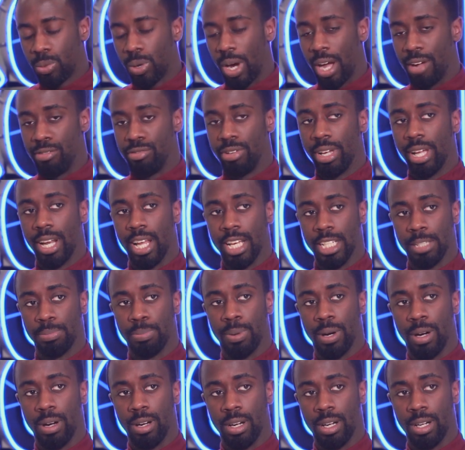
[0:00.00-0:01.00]
not what I
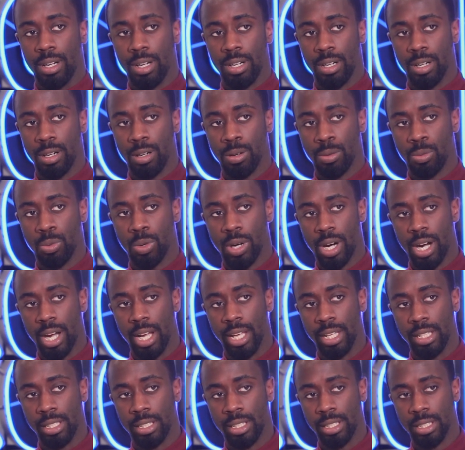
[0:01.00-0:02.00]
realized, but
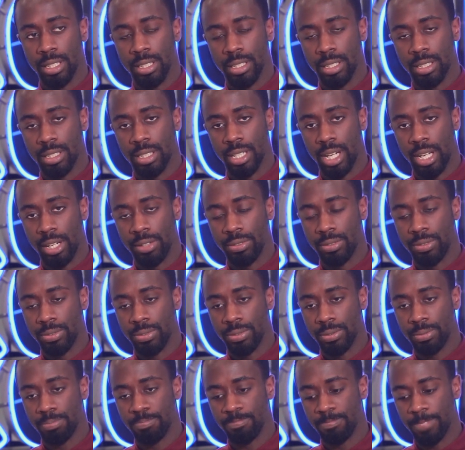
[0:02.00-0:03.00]
what I kind
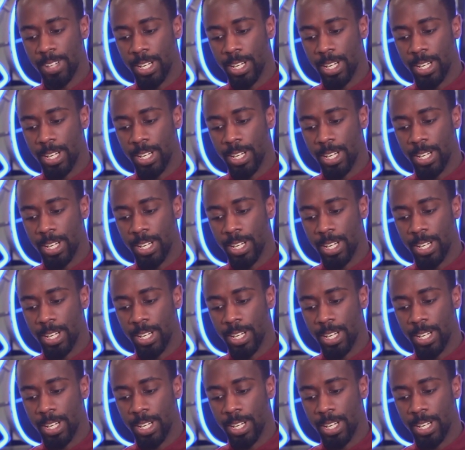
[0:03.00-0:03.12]
of